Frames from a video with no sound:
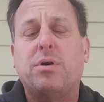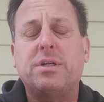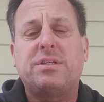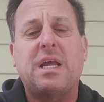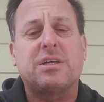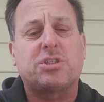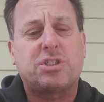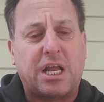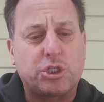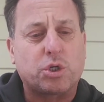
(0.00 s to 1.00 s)
put their
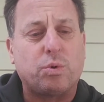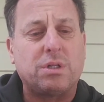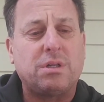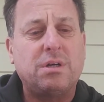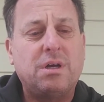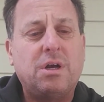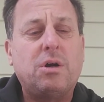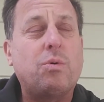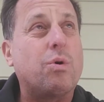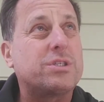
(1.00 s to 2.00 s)
schedule
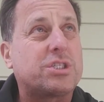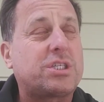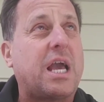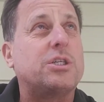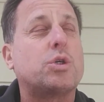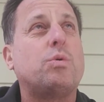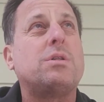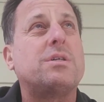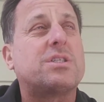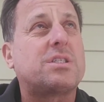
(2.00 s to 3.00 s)

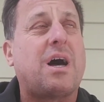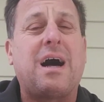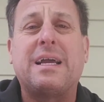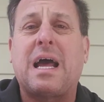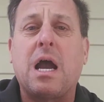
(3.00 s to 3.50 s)
aside.